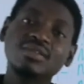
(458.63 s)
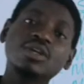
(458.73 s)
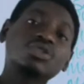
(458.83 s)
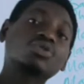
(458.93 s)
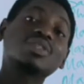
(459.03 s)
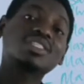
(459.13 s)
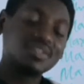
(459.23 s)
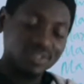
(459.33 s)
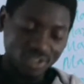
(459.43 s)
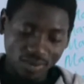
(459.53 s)
to receive
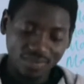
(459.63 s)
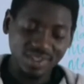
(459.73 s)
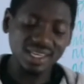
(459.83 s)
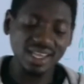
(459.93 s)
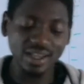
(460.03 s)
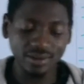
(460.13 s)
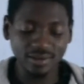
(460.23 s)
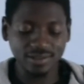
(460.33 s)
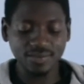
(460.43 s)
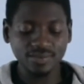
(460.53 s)
something
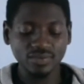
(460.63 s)
else.